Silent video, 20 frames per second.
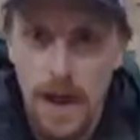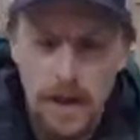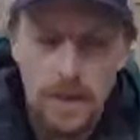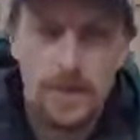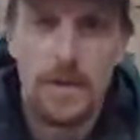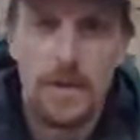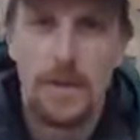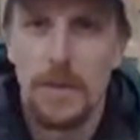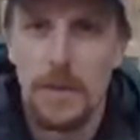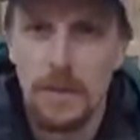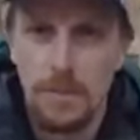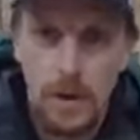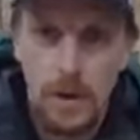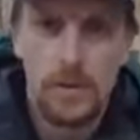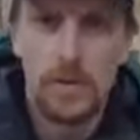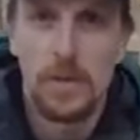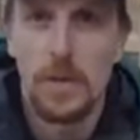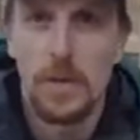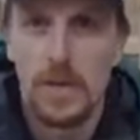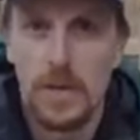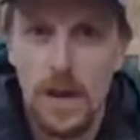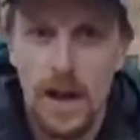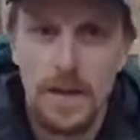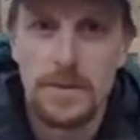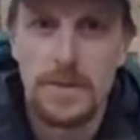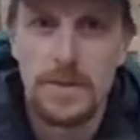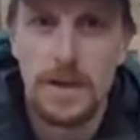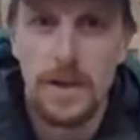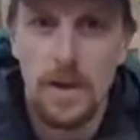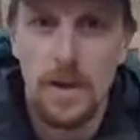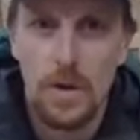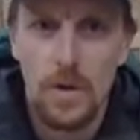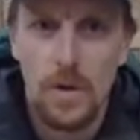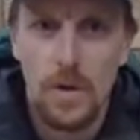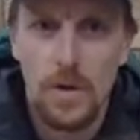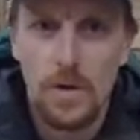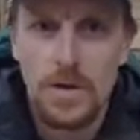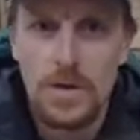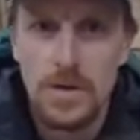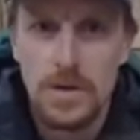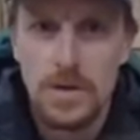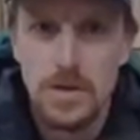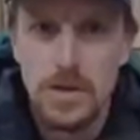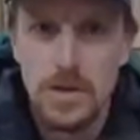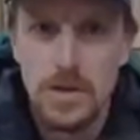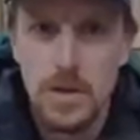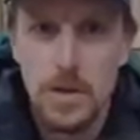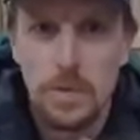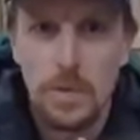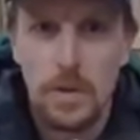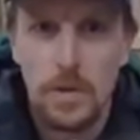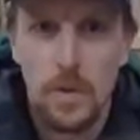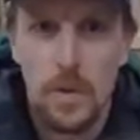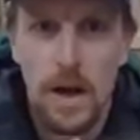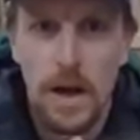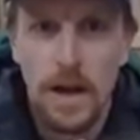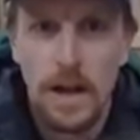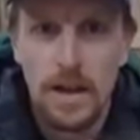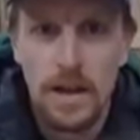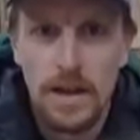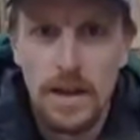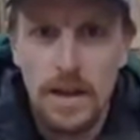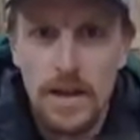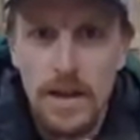around something multiple times and it holds super well.